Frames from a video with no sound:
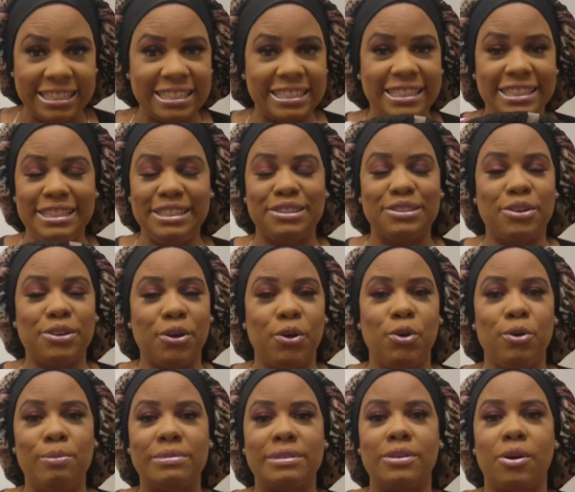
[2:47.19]
These
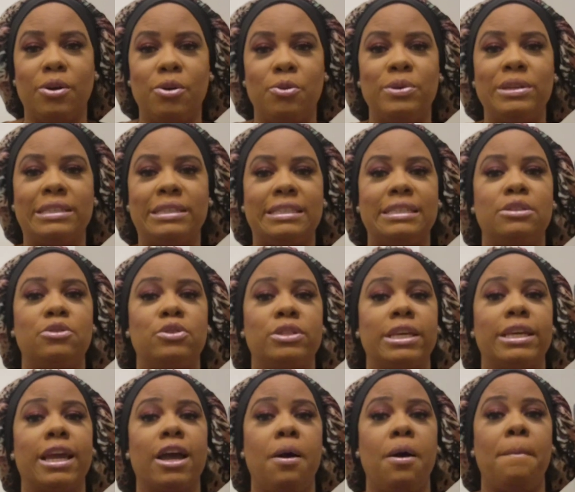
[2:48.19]
combs always tend to take
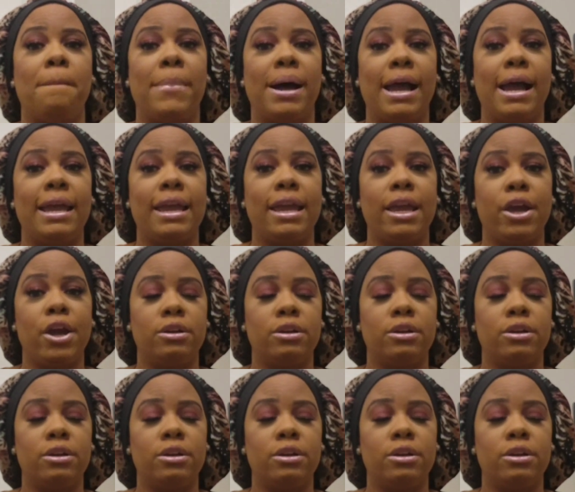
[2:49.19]
out my hair,